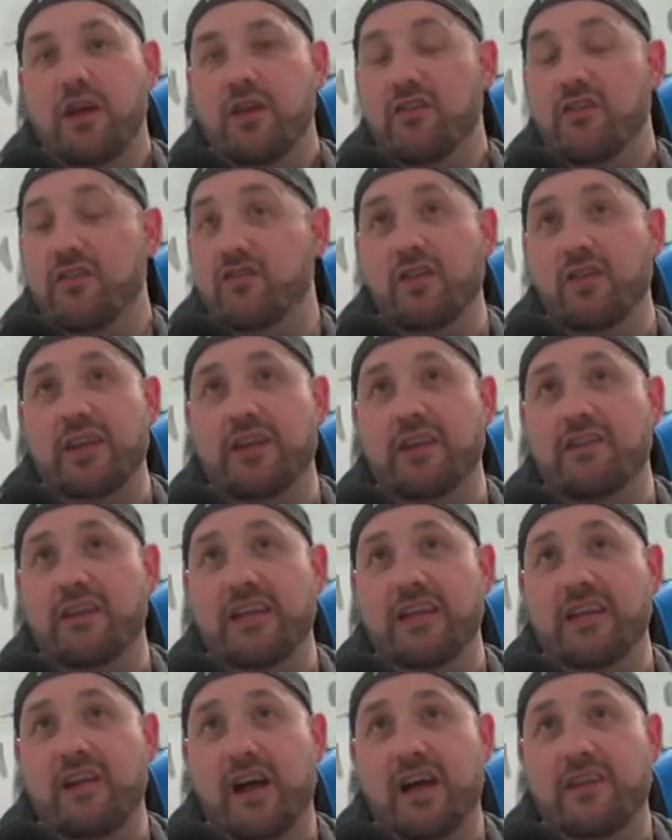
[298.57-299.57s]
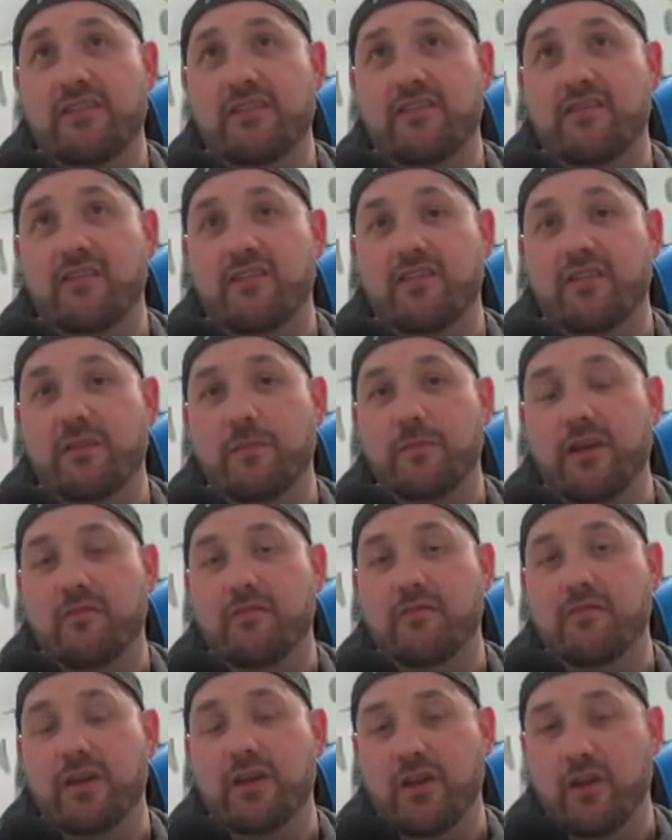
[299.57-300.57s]
Just really, really nice. Just a bit of
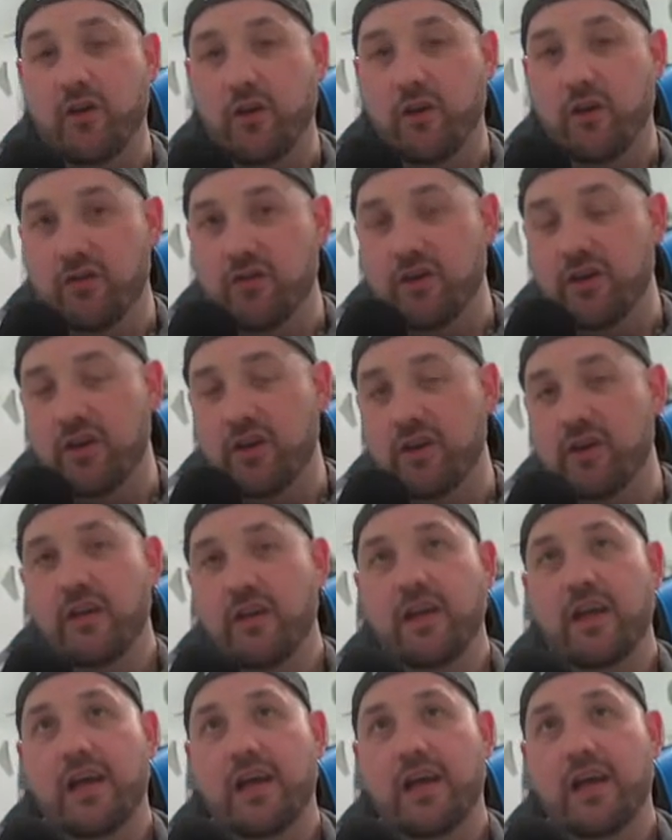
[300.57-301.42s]
recursion